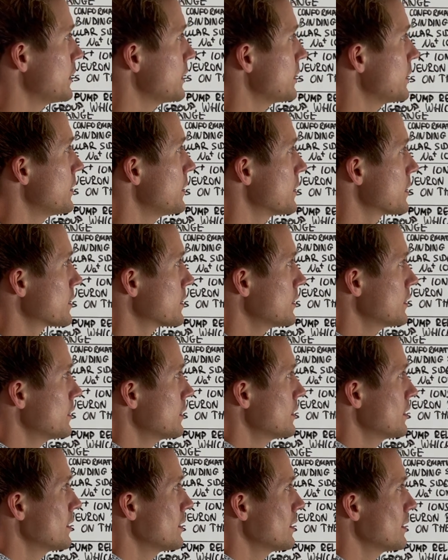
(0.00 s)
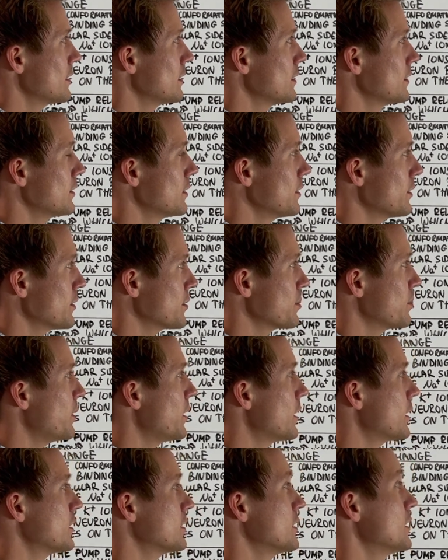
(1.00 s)
here, in this
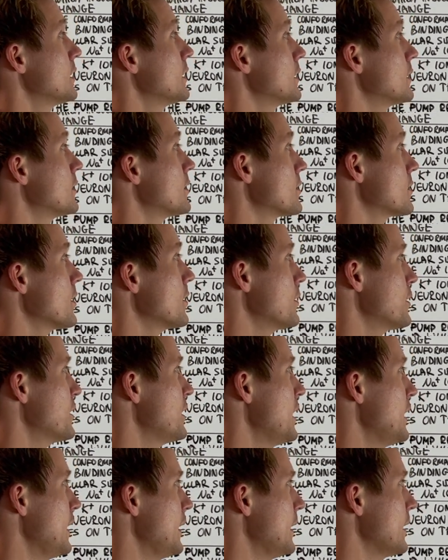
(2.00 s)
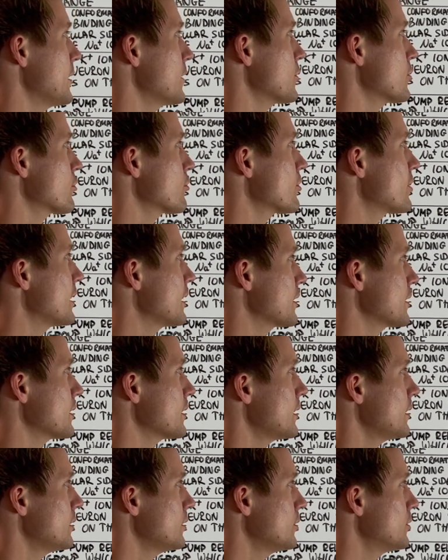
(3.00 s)
part, this is the
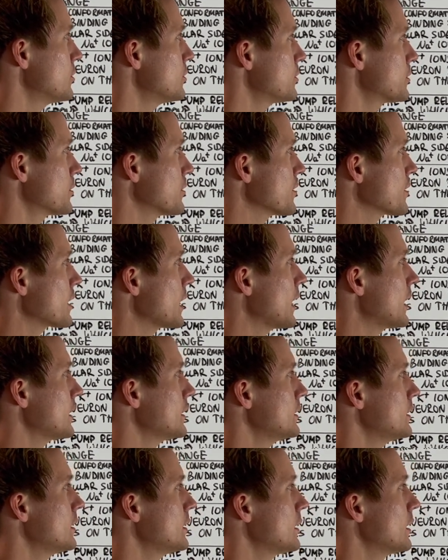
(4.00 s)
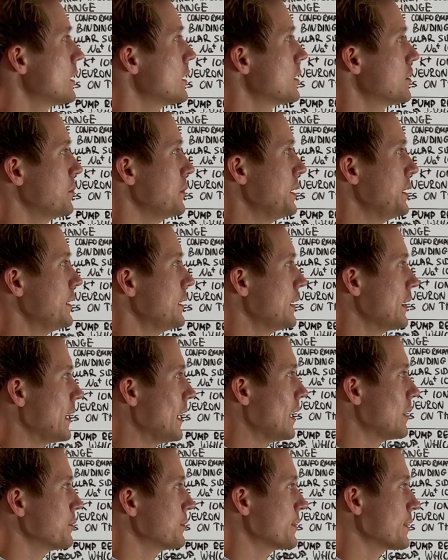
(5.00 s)
extracellular side, meaning
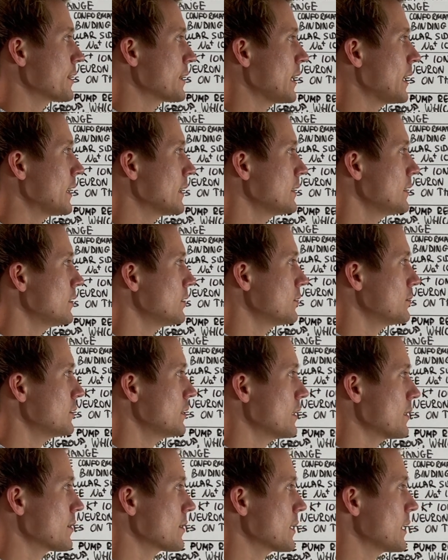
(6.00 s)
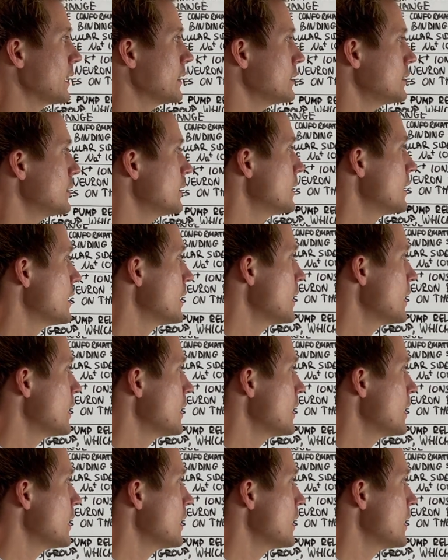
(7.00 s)
outside of the cell.